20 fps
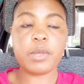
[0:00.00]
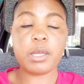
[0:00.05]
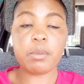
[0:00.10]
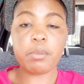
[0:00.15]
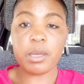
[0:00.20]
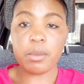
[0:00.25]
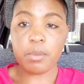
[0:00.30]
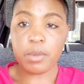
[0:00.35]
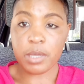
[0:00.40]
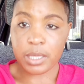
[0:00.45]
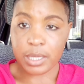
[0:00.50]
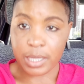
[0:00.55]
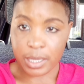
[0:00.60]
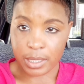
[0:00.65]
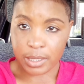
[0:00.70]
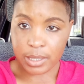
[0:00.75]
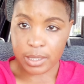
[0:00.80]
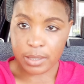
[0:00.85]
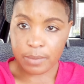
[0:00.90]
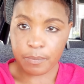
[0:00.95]
baby
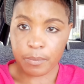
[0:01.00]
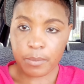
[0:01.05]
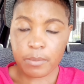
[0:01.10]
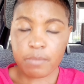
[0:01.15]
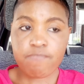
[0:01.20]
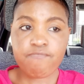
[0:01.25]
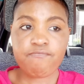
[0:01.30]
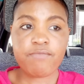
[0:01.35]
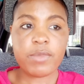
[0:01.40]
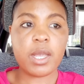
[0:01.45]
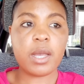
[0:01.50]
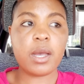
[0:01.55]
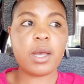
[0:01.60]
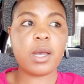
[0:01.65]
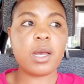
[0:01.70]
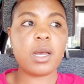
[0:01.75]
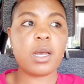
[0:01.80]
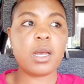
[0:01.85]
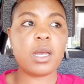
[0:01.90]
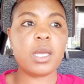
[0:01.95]
daddy
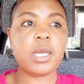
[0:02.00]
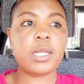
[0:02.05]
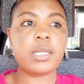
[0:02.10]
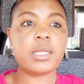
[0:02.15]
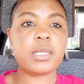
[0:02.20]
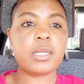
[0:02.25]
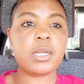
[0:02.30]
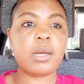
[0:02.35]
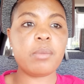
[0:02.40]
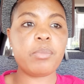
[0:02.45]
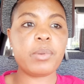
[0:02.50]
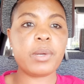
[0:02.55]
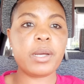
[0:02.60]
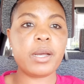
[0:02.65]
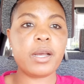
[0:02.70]
ended up